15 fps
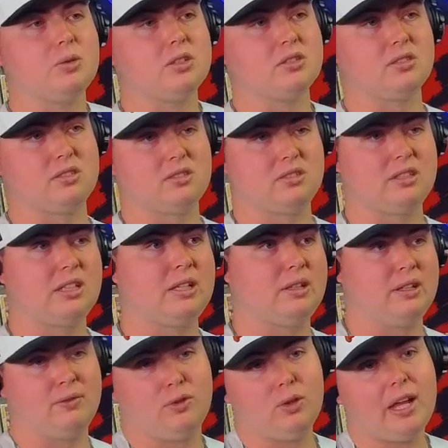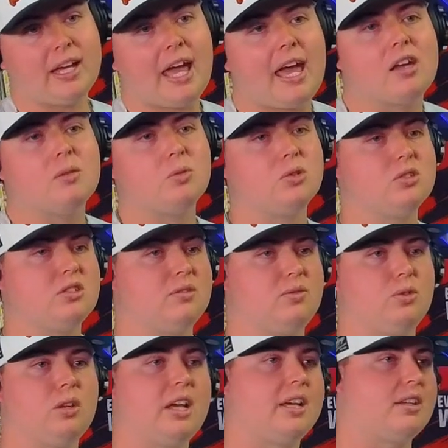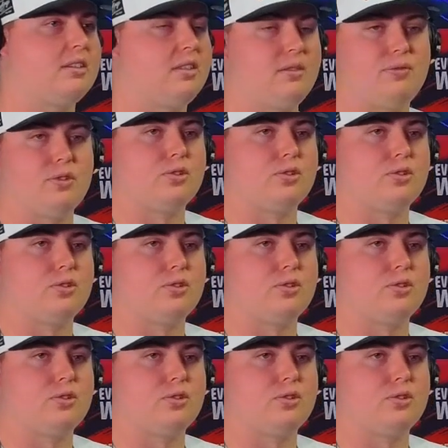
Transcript: it was, if you like animals, if you like the